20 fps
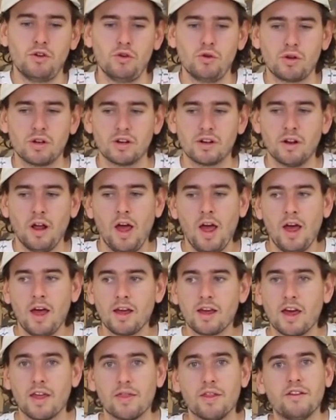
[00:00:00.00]
you can
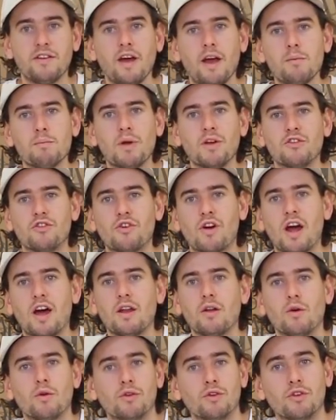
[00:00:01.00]
get the tape measure
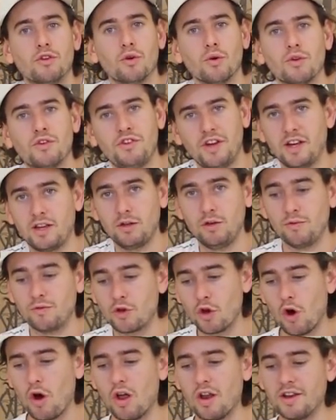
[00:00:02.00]
out on your deck
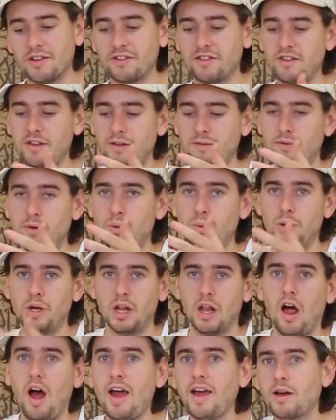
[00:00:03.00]
you've got and see if you would
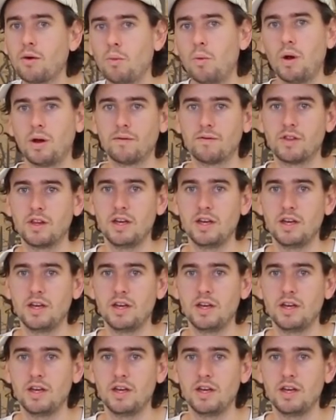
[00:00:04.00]
like one of